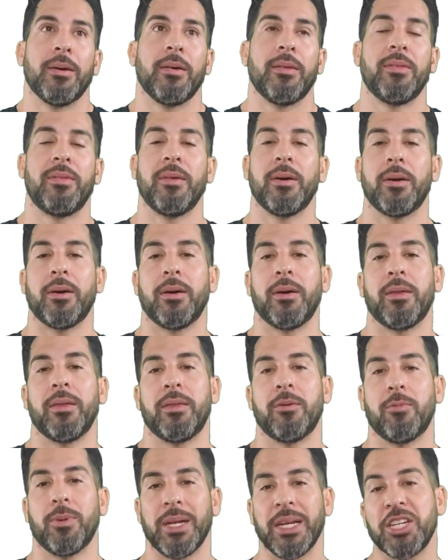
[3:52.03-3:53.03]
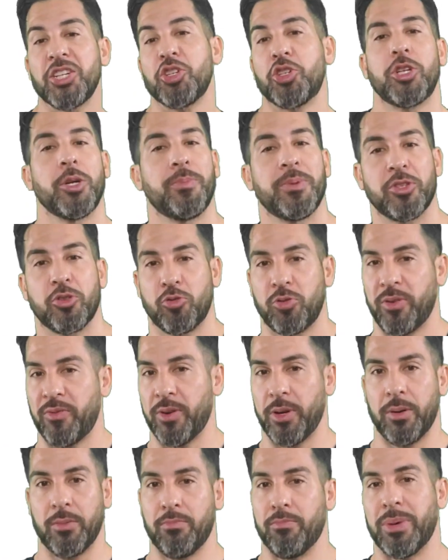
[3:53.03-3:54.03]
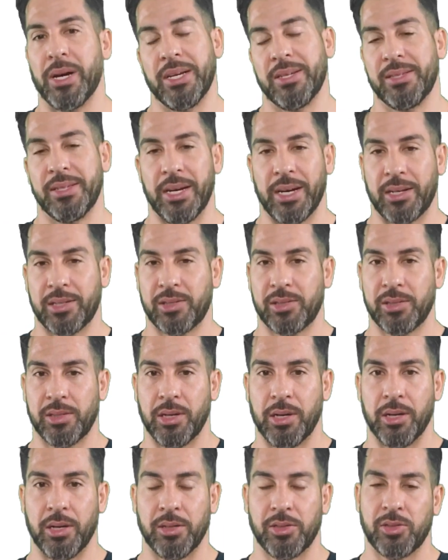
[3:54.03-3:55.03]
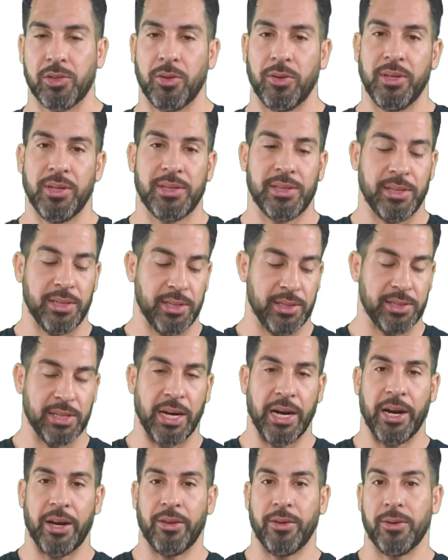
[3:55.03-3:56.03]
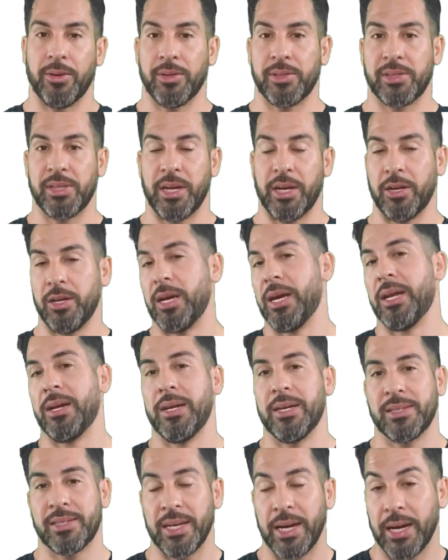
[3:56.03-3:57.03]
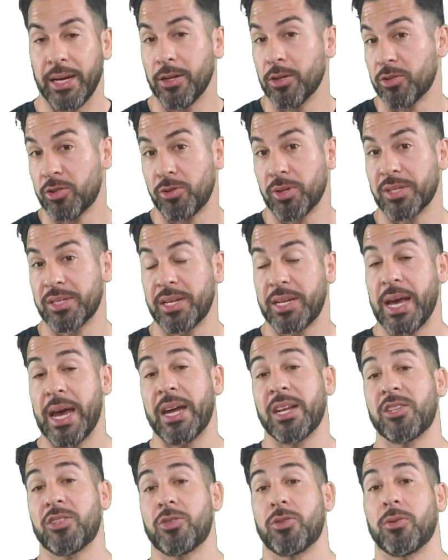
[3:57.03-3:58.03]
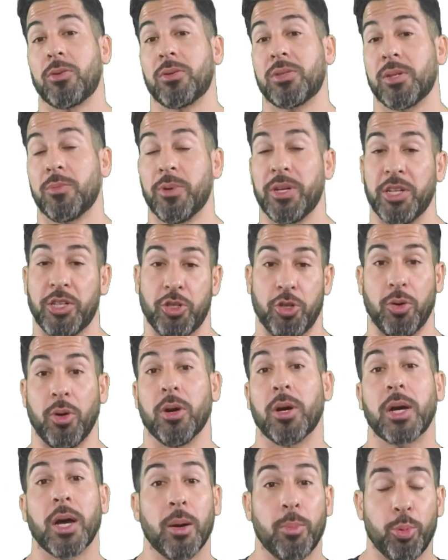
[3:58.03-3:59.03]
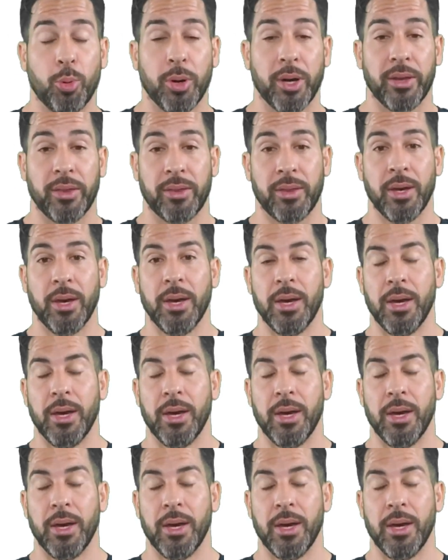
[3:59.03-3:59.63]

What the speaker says: the relationship is driven by sex. So this is either, say, NSA, no strings attached, or someone that you hook up with